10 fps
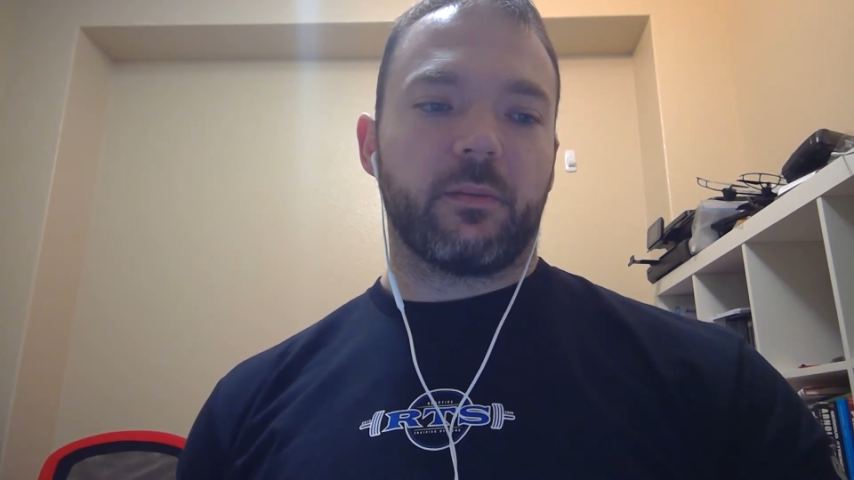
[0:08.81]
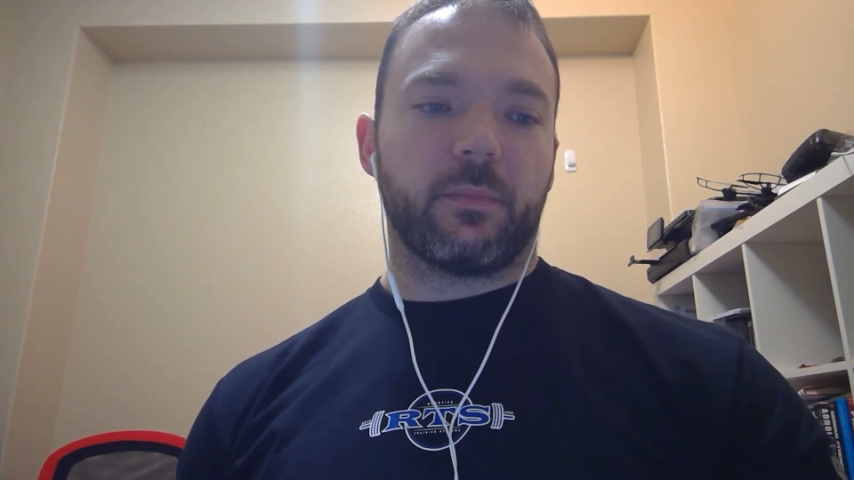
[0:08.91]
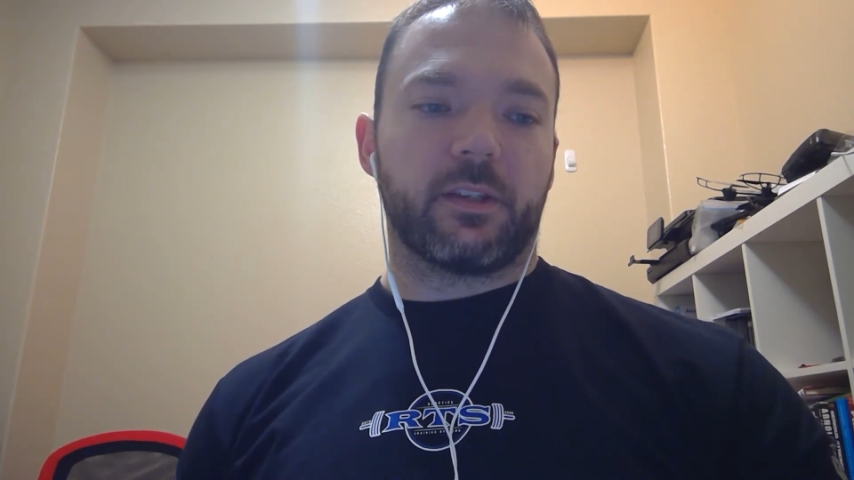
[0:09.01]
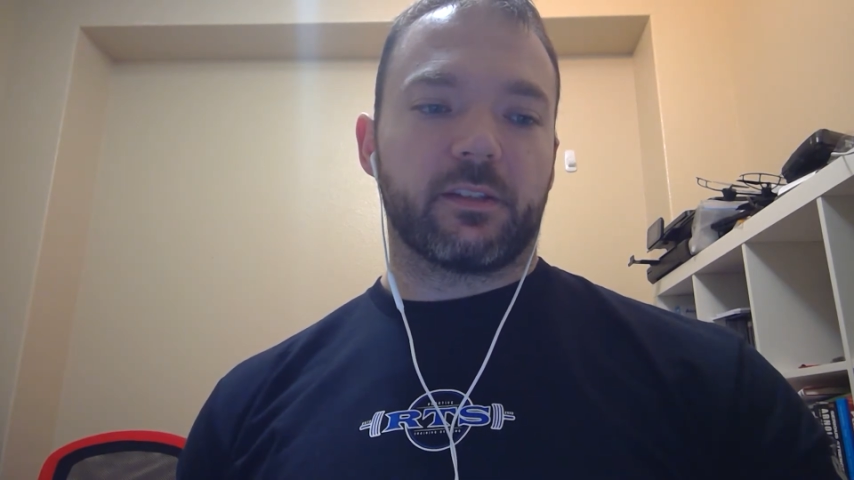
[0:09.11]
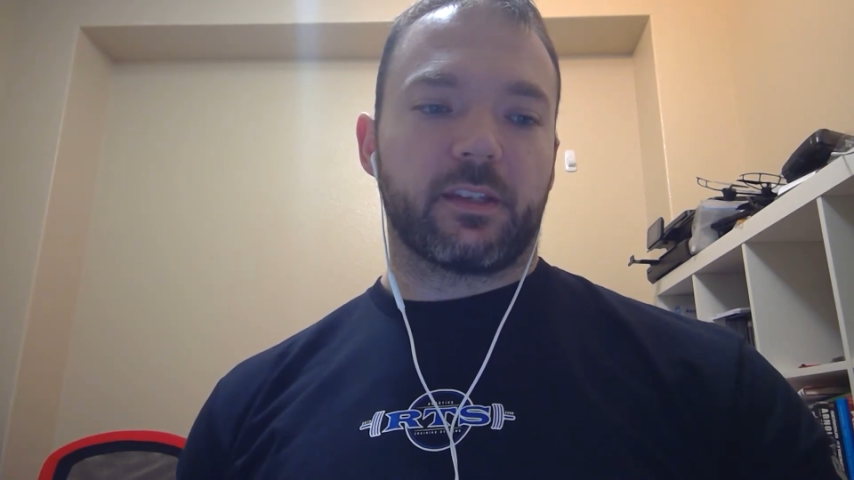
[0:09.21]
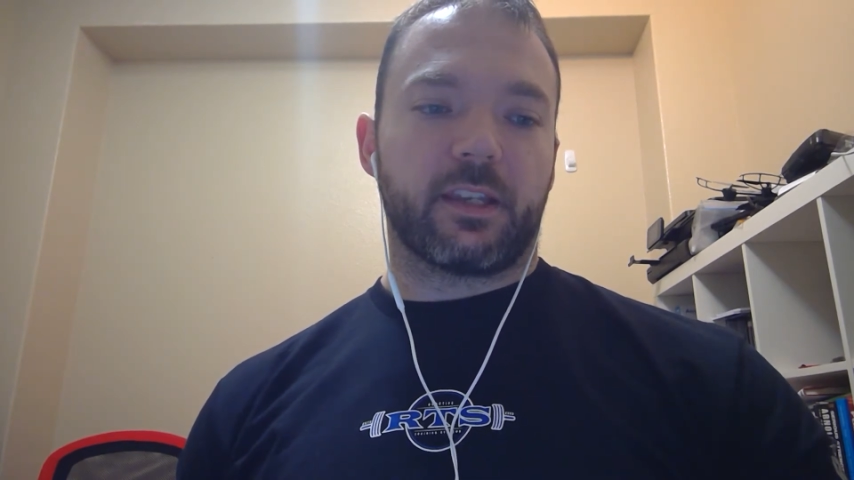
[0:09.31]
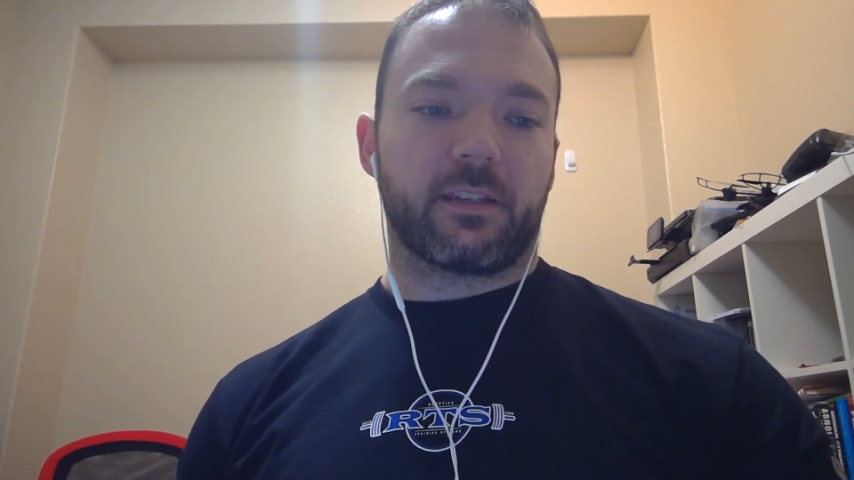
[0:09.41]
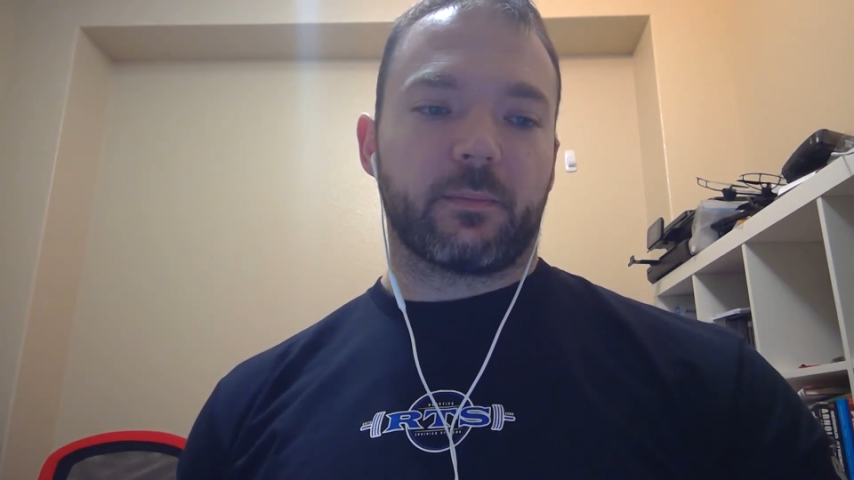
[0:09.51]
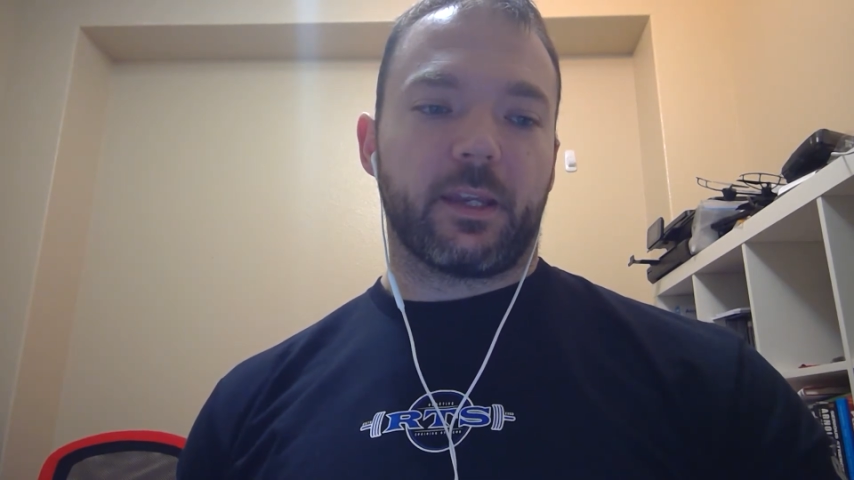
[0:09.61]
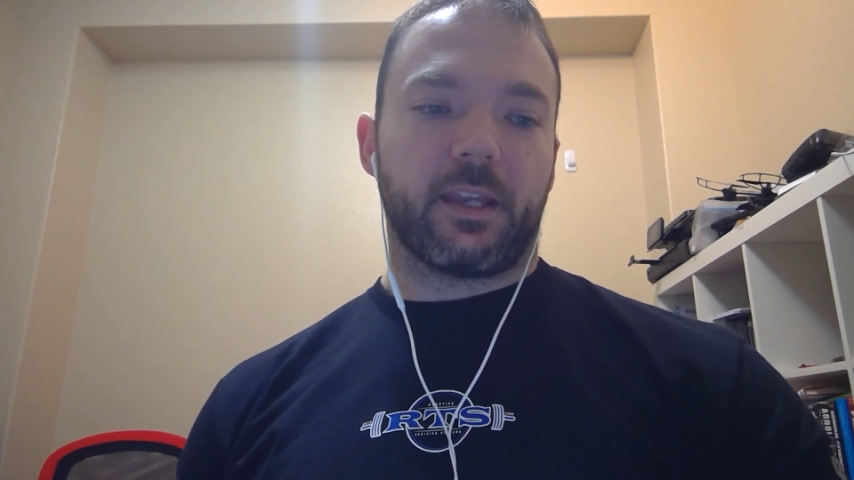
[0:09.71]
because it
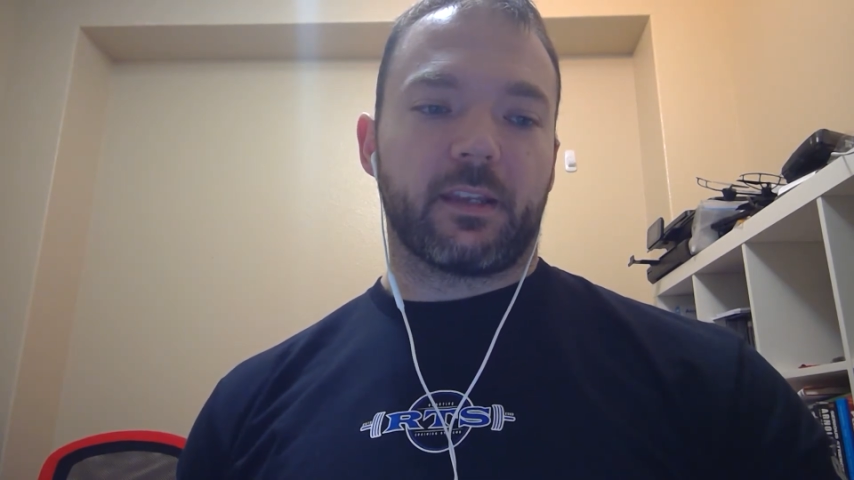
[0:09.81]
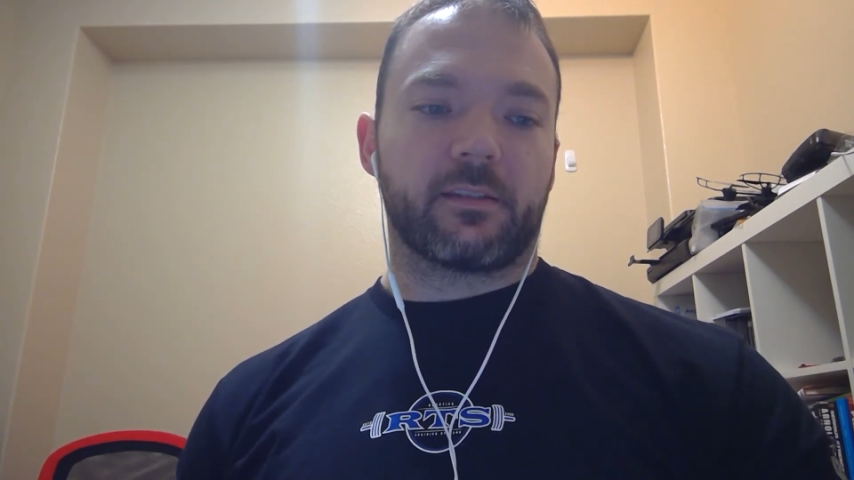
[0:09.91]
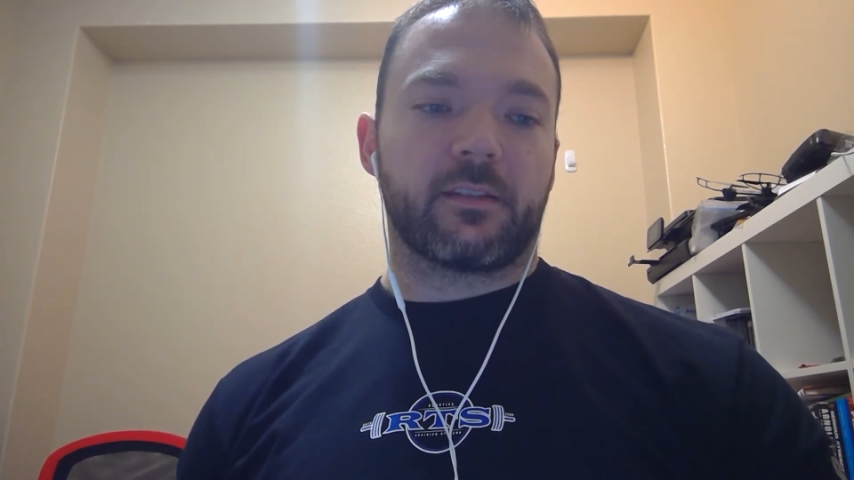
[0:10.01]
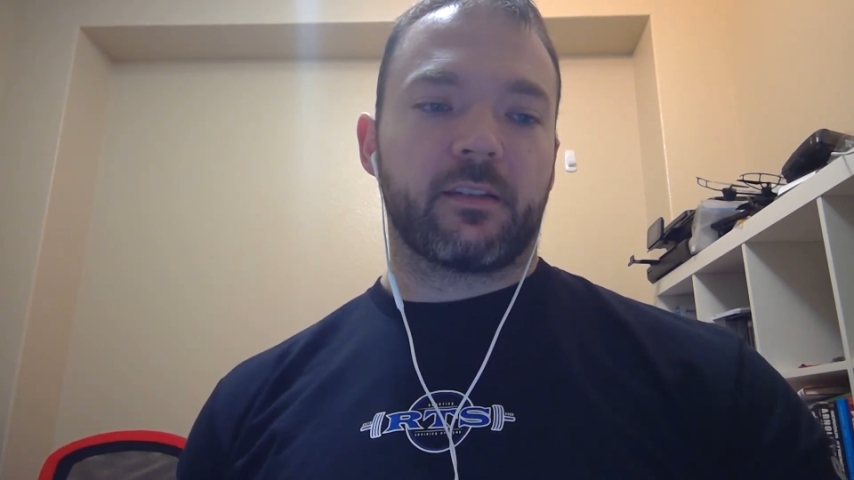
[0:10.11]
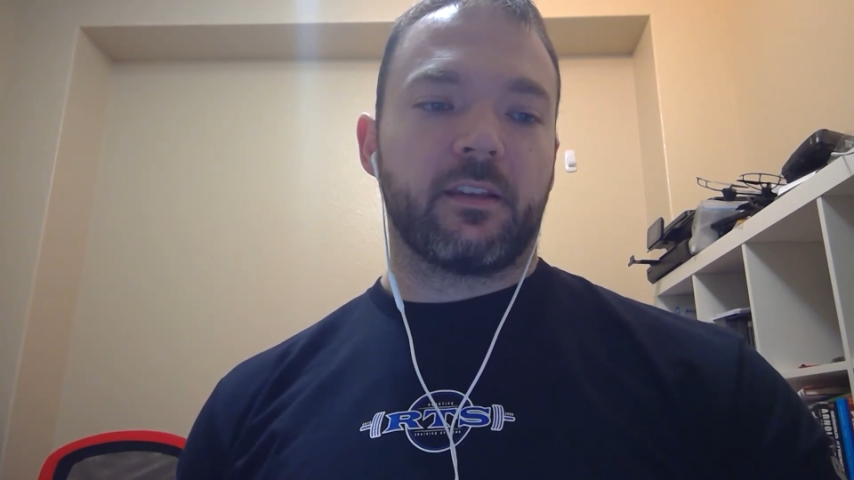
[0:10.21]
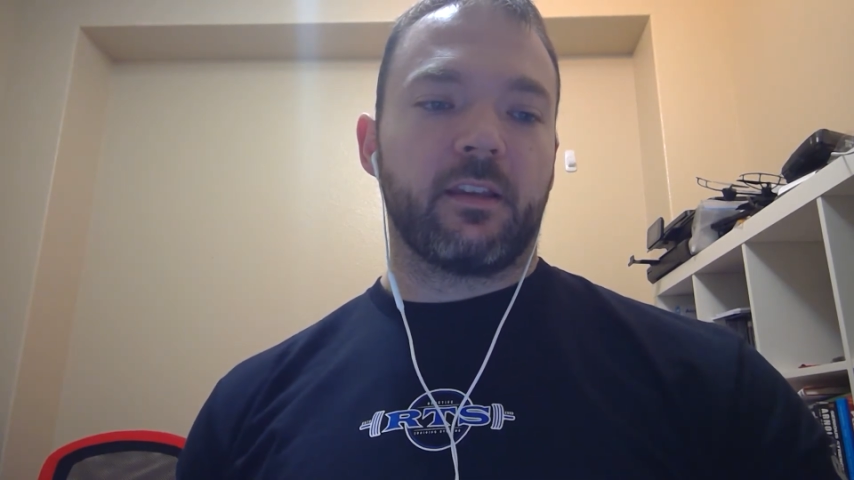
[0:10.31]
kicks my ass.